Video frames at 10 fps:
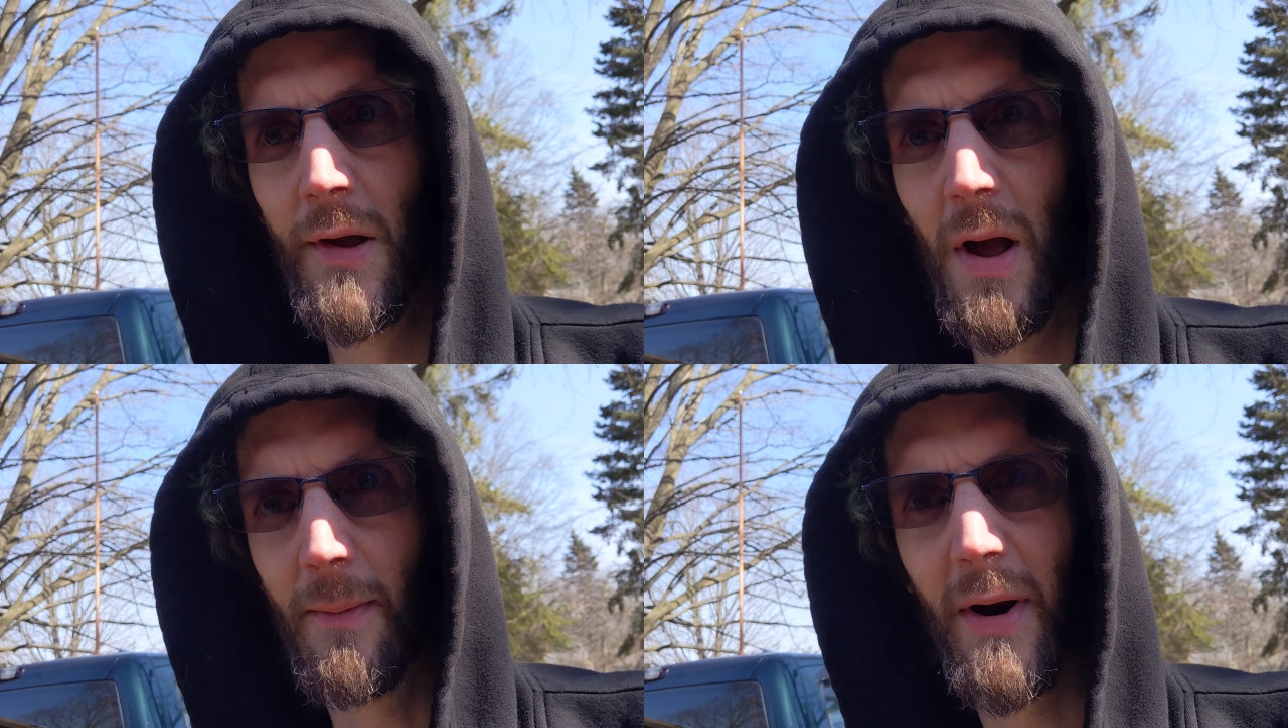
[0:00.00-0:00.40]

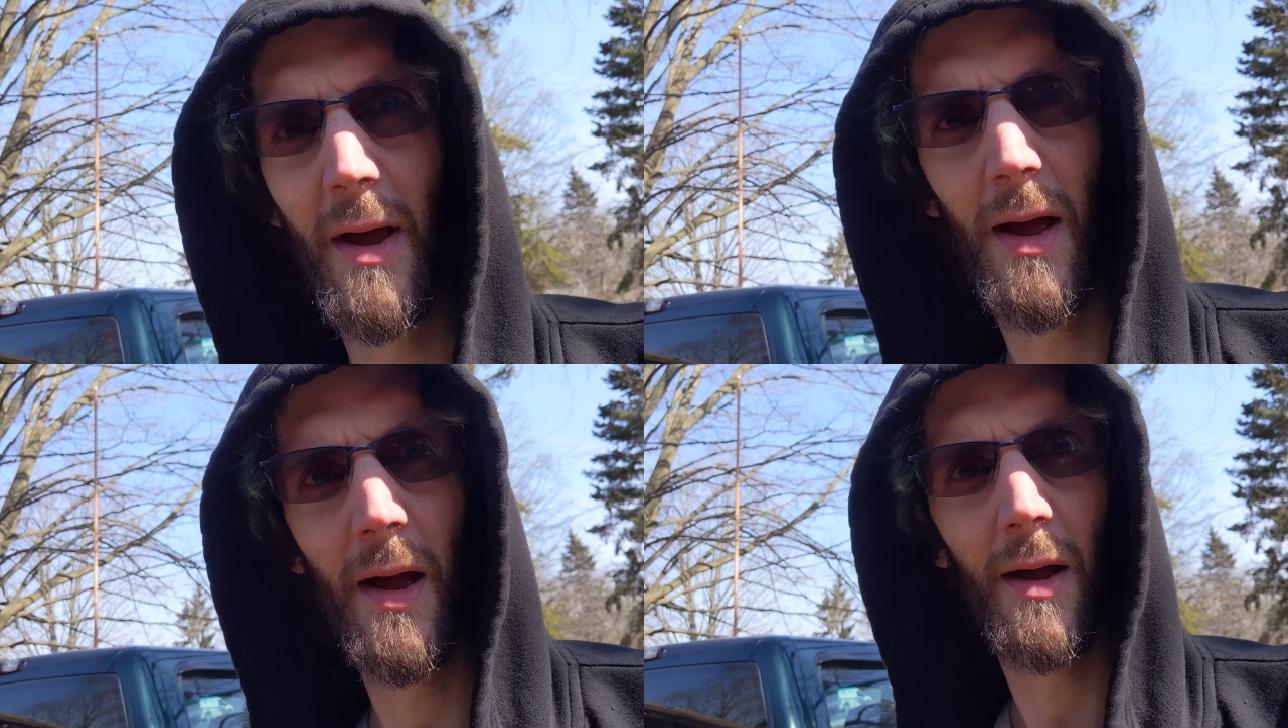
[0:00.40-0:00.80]
I'm
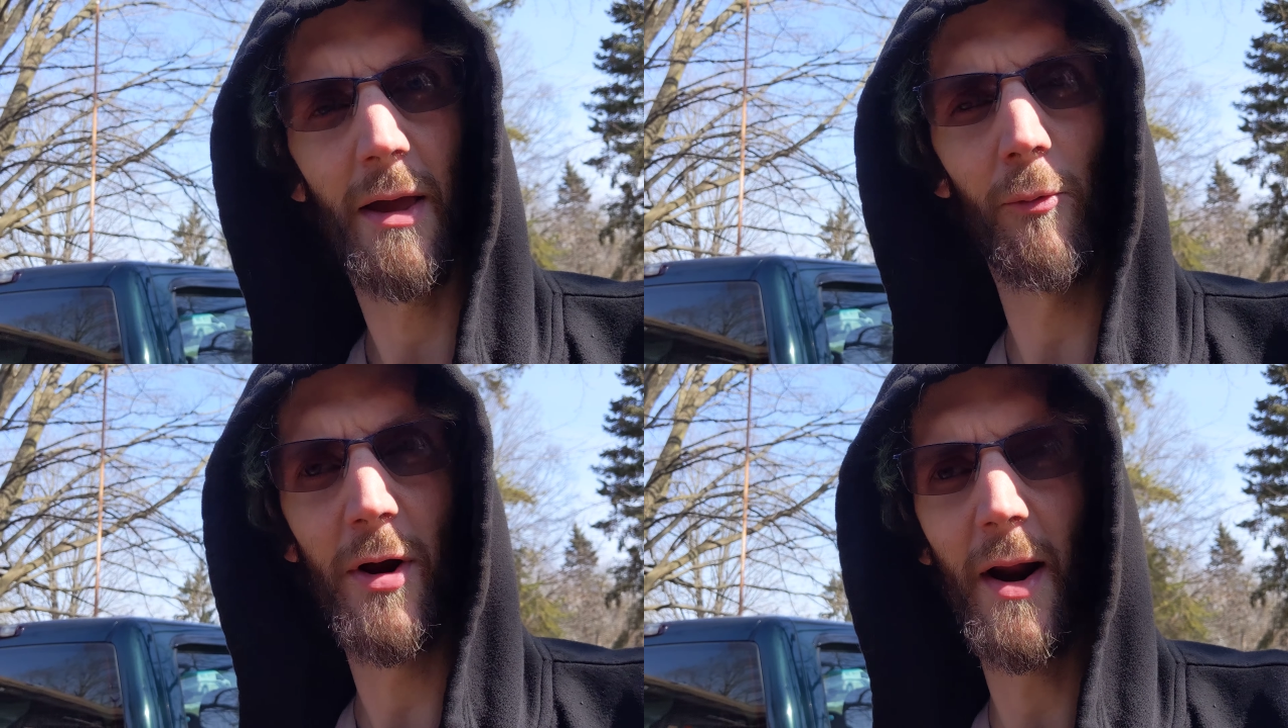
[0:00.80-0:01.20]
gonna
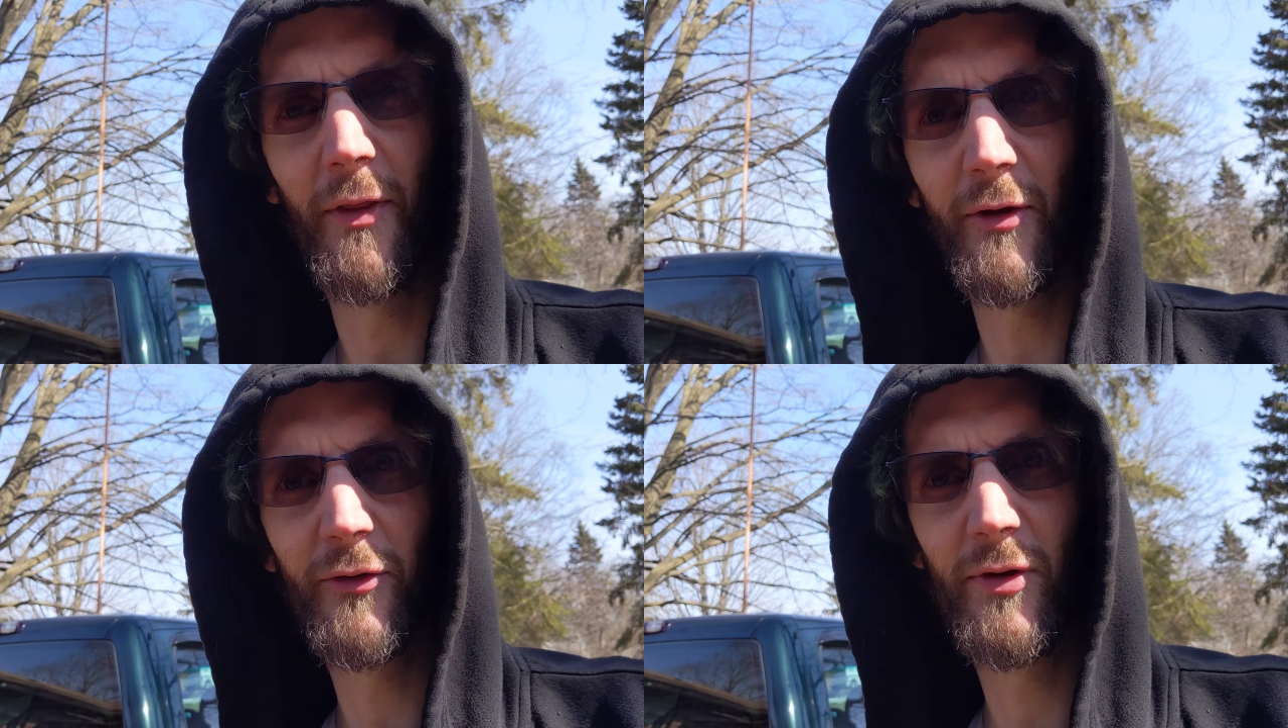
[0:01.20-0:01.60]
get working on
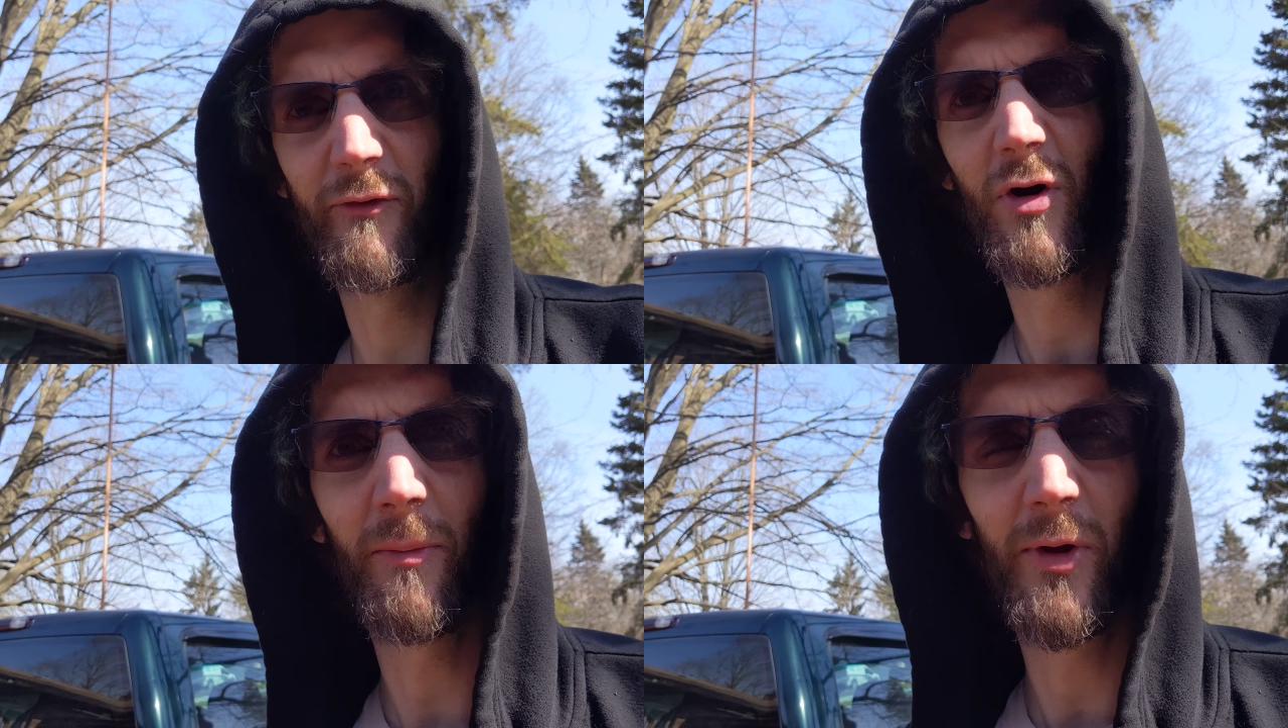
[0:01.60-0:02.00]
this,
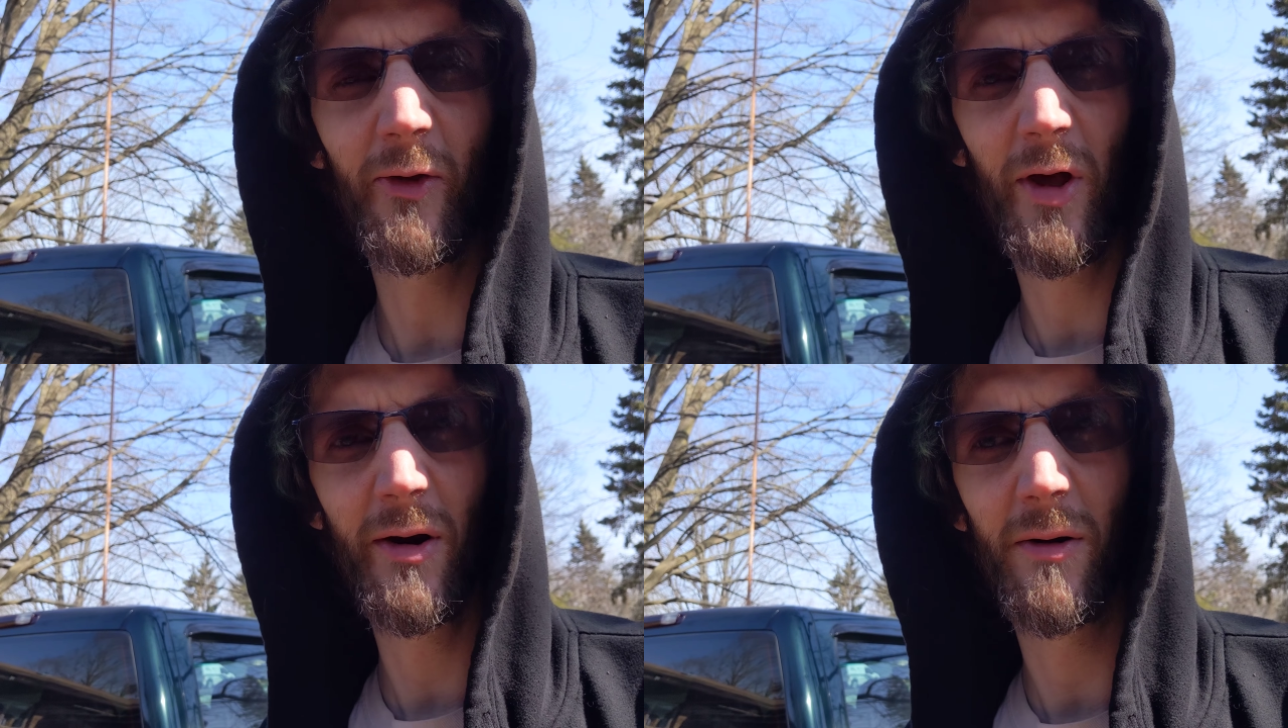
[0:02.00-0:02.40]
give you an
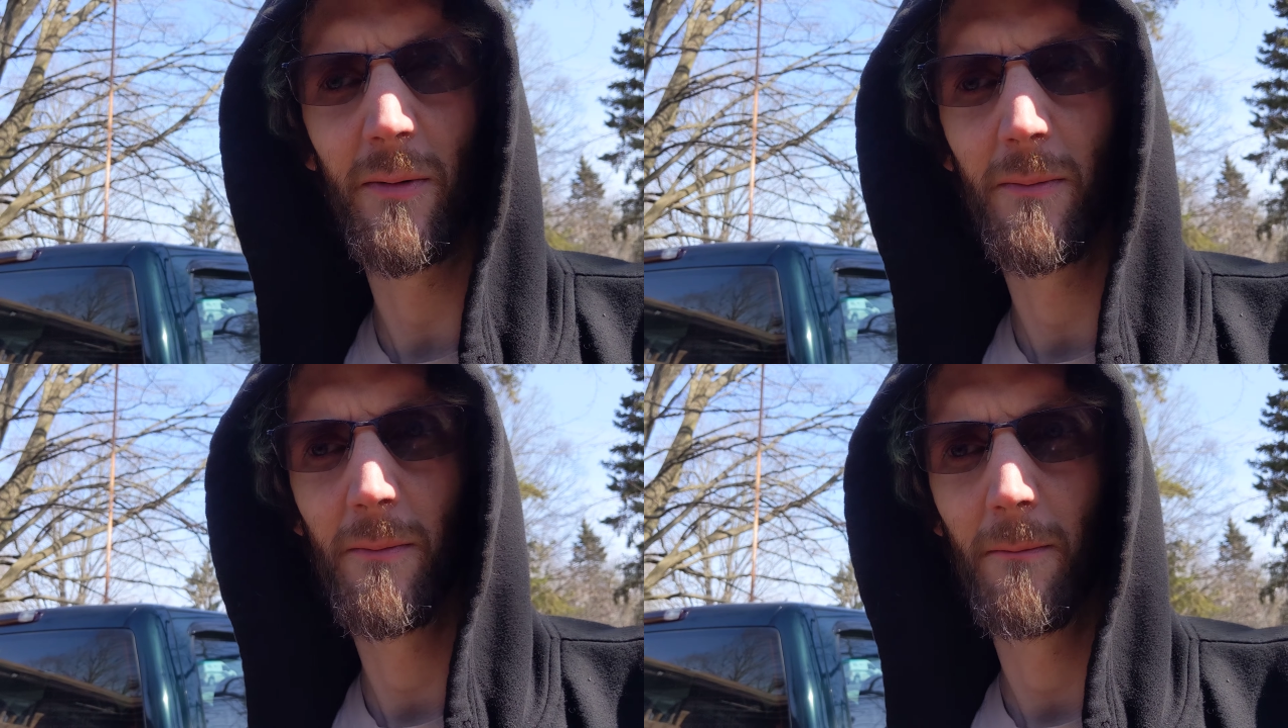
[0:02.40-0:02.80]
update later.
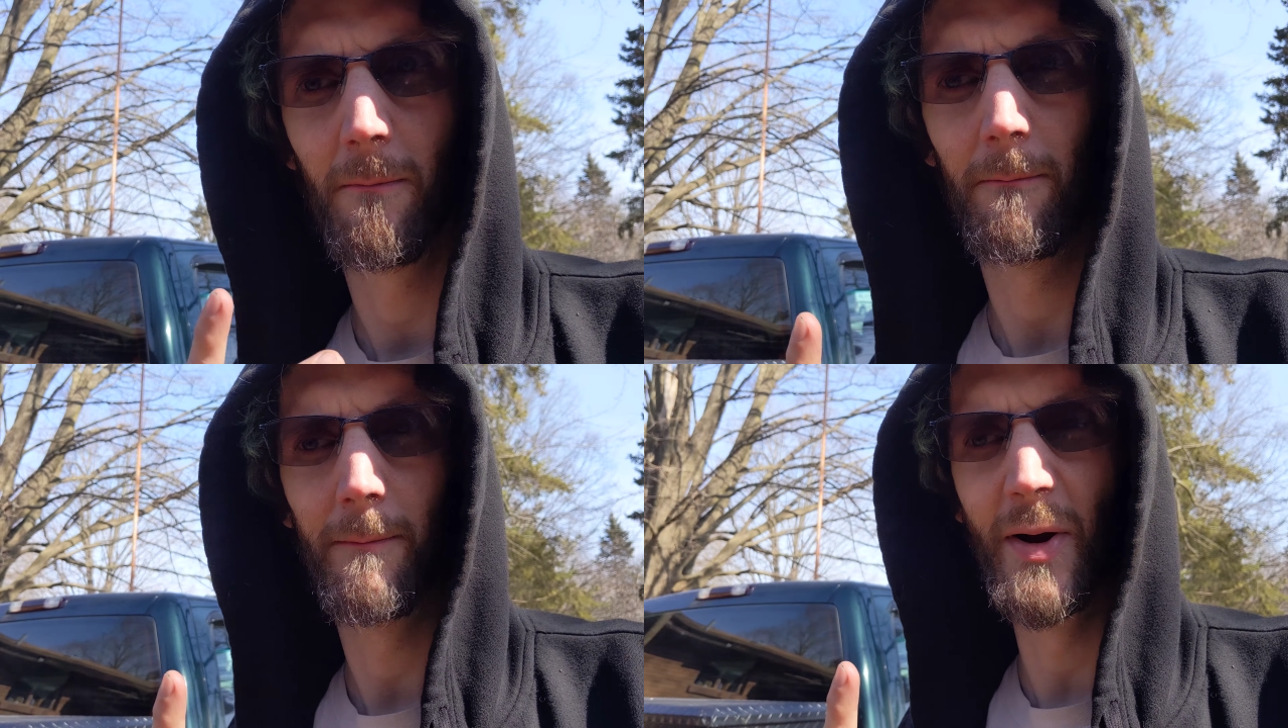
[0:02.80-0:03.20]

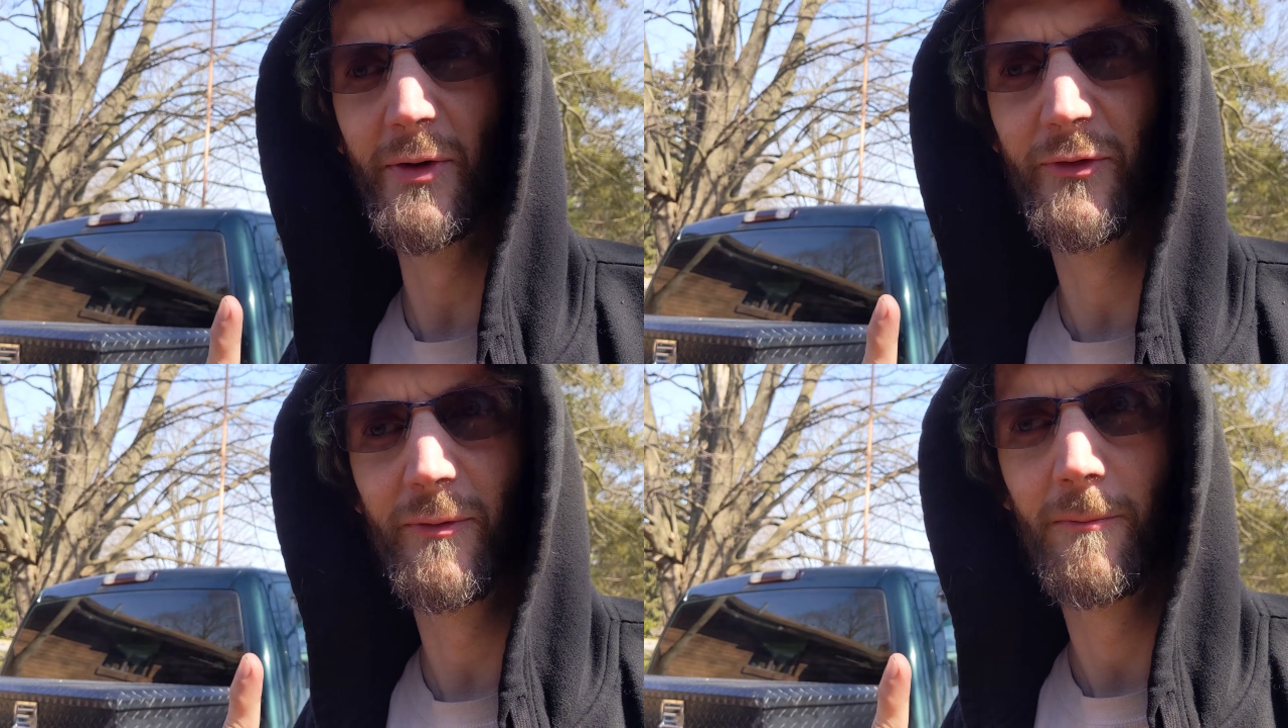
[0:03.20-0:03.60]
Peace.